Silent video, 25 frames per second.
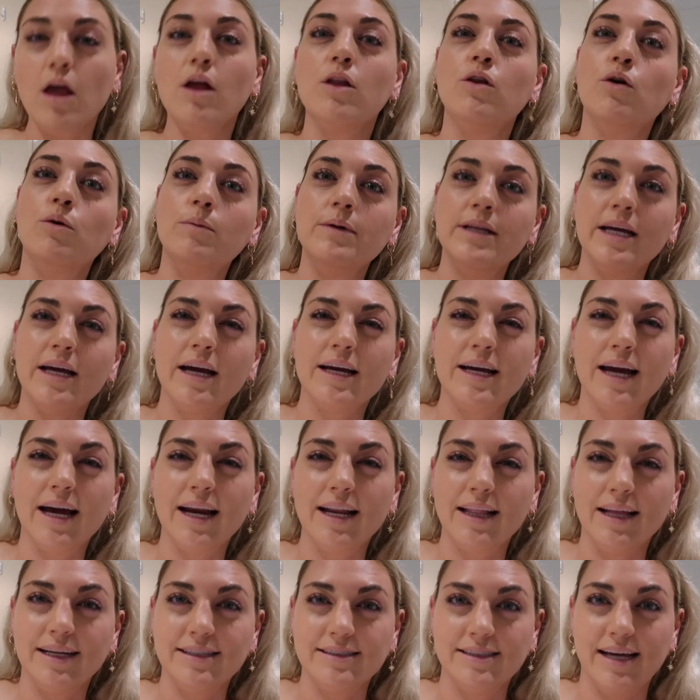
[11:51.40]
Normally I
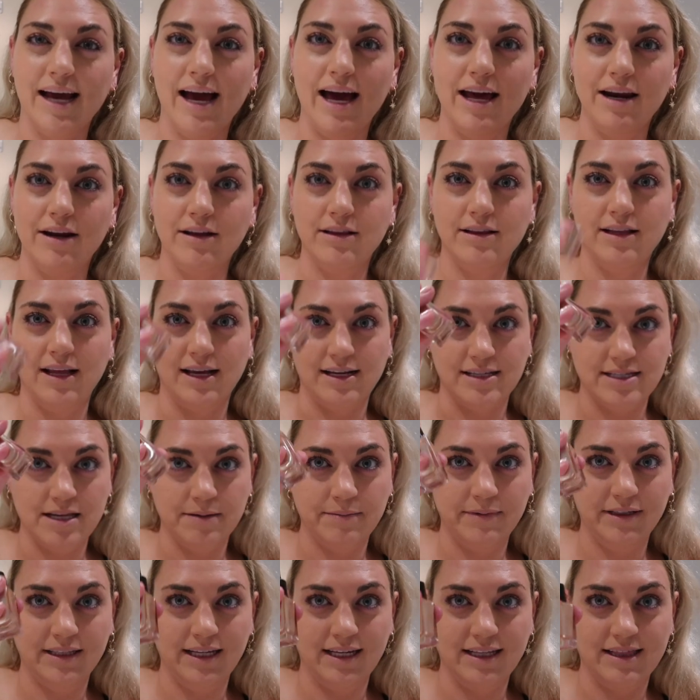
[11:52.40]
kind of like to add it like
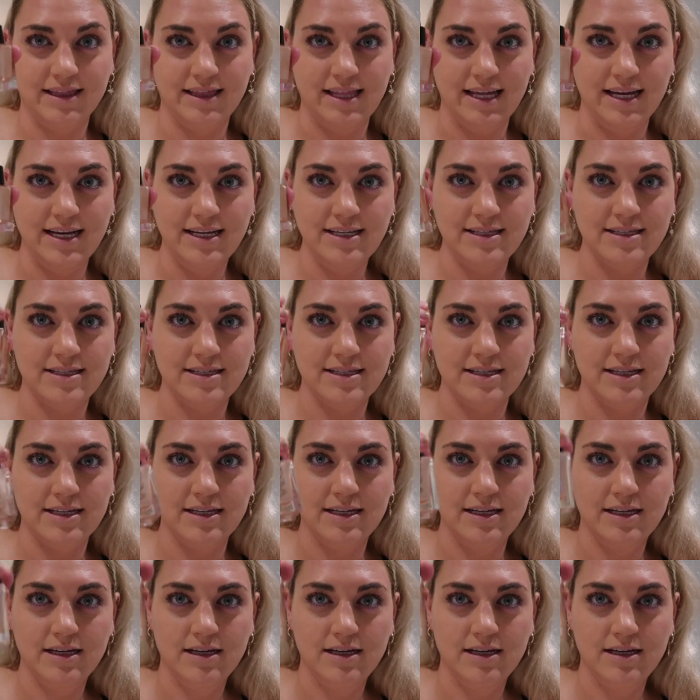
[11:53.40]
something like this.